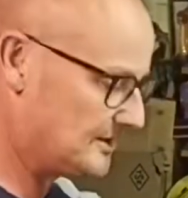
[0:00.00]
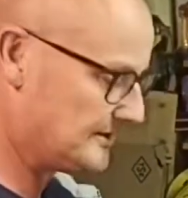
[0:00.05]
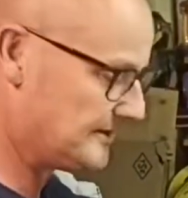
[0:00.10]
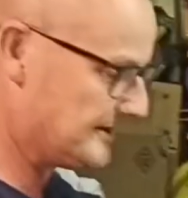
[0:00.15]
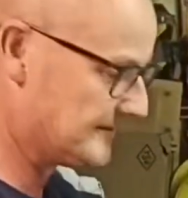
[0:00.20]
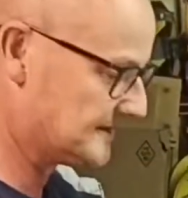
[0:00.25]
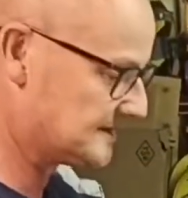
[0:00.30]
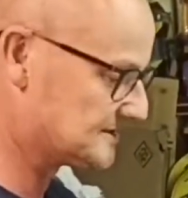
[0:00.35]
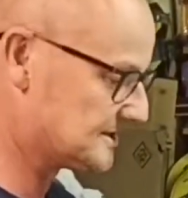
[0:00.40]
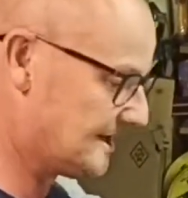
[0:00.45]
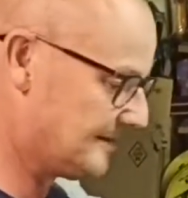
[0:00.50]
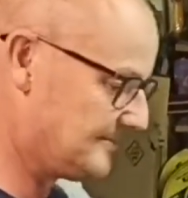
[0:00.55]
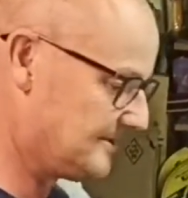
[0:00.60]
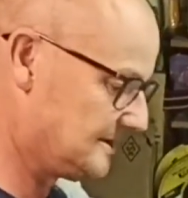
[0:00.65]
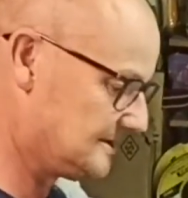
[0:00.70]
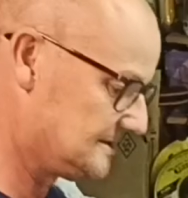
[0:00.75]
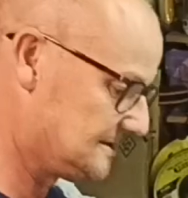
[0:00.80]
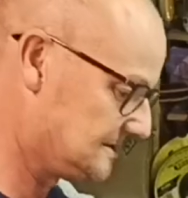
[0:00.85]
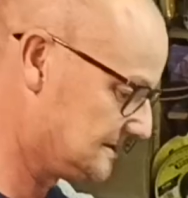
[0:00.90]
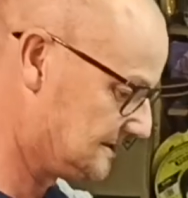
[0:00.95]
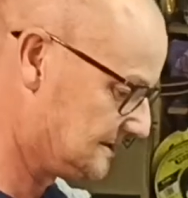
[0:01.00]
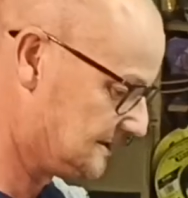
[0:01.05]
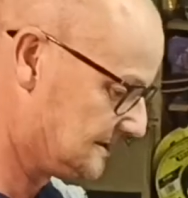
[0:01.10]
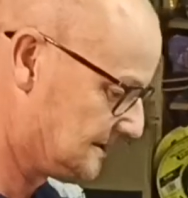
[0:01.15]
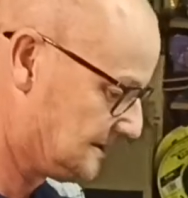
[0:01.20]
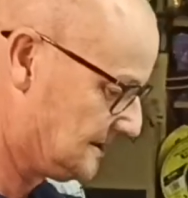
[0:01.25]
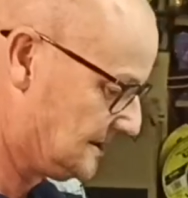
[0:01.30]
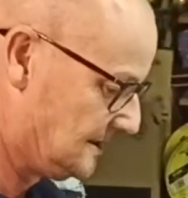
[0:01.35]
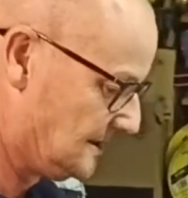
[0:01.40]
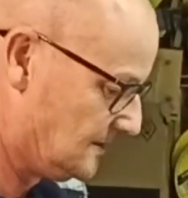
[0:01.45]
another tub.
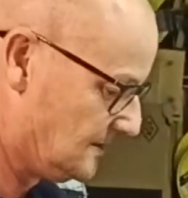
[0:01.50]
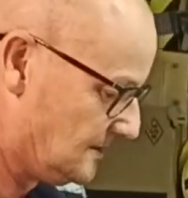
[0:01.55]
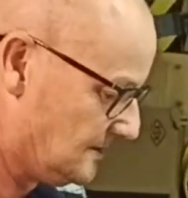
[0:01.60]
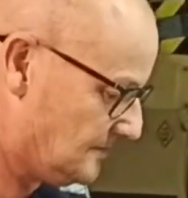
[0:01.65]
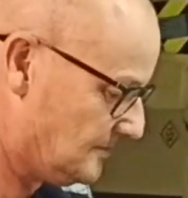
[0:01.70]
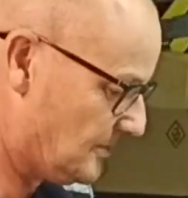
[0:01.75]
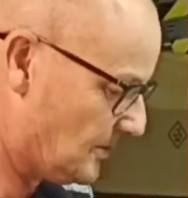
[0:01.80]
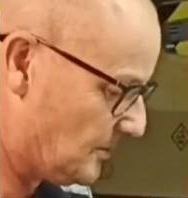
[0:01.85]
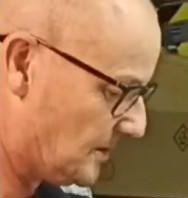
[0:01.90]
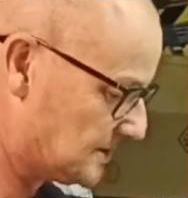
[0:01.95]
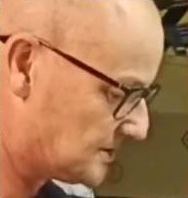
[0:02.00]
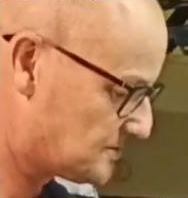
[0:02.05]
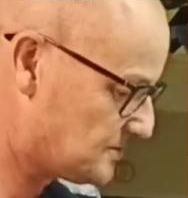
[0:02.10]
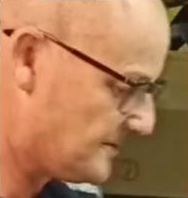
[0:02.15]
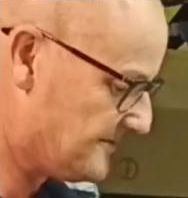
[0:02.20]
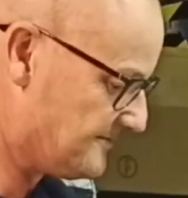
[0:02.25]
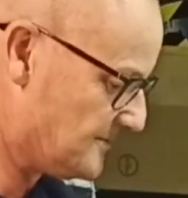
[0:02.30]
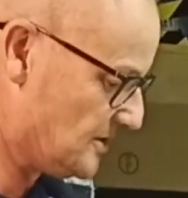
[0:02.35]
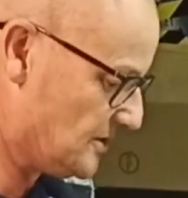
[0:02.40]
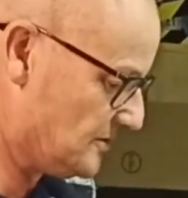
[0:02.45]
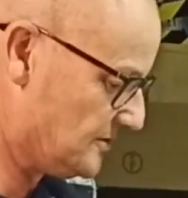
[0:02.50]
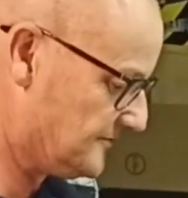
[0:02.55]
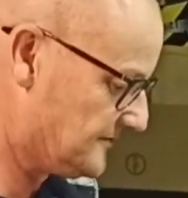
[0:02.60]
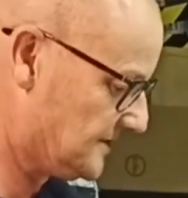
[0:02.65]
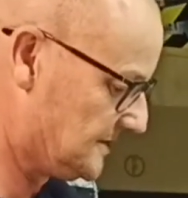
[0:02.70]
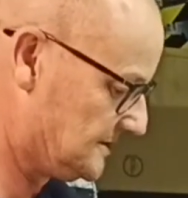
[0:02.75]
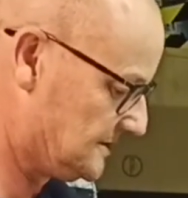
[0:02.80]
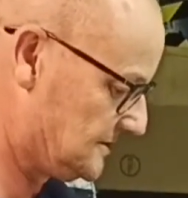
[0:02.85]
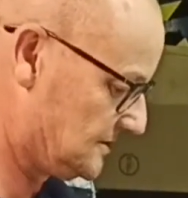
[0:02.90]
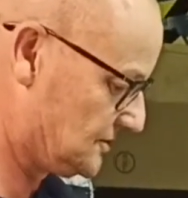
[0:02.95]
But once we've moved,
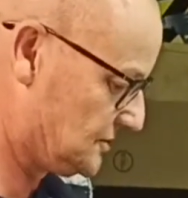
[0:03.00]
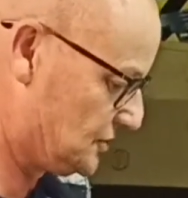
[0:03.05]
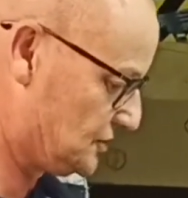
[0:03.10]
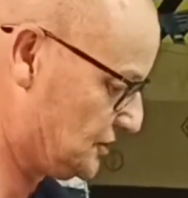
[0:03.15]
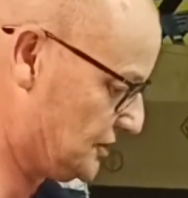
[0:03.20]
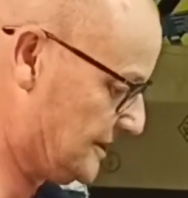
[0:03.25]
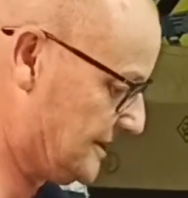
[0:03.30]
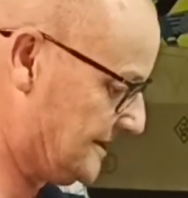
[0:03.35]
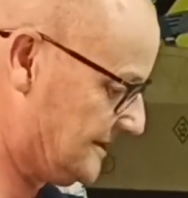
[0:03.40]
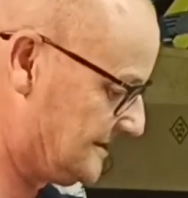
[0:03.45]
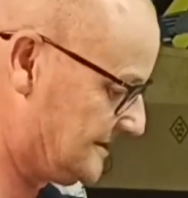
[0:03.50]
not just yet.